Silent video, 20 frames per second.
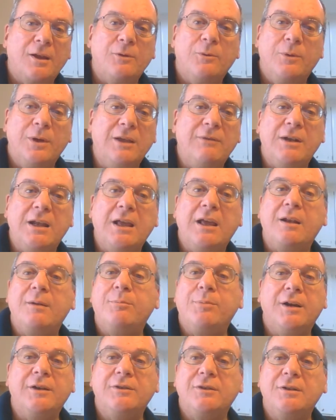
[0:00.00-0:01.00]
we haven't had a
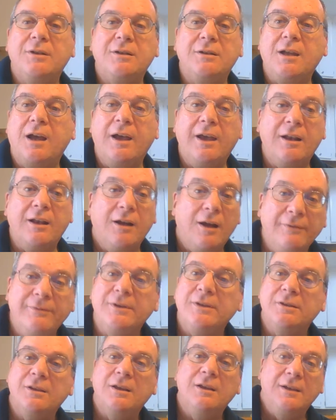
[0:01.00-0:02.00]
president die in
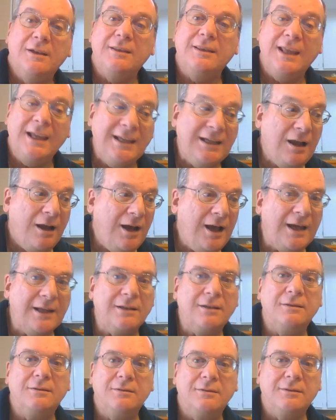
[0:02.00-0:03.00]
office. Thank
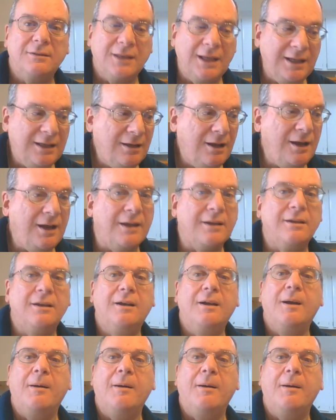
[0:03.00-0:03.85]
God. Thank God.